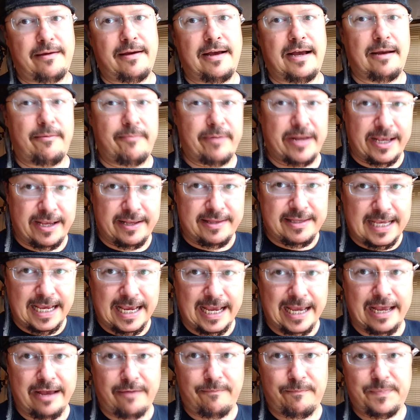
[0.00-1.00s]
I'm going to
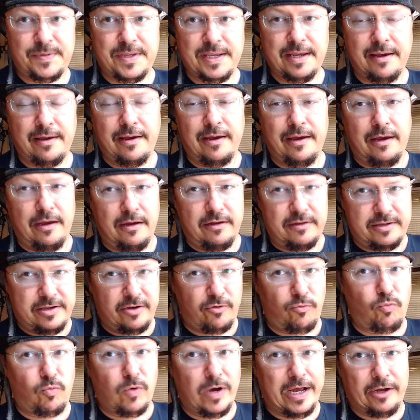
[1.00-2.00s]
attempt to
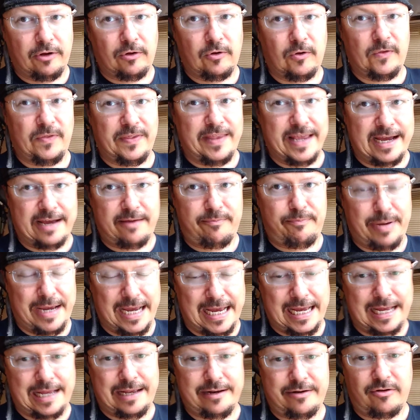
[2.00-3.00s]
weld that
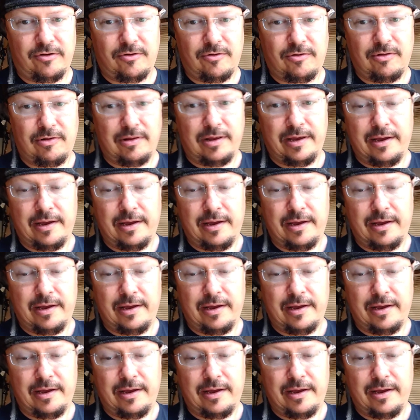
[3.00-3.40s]
panel